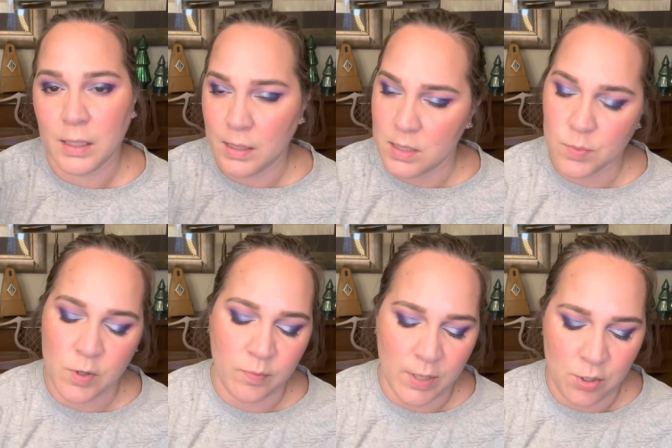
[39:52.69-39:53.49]
It is one
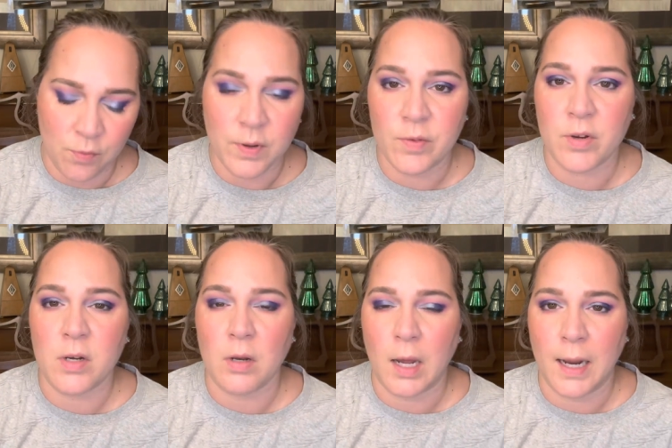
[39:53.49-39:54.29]
of my new
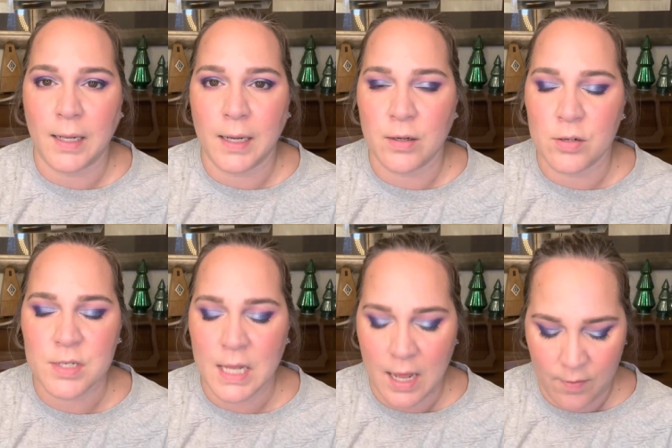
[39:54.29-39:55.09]
favorite
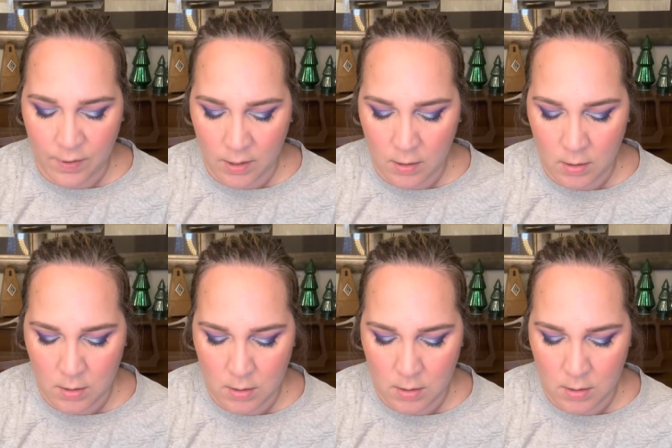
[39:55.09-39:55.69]
eyeliners ever.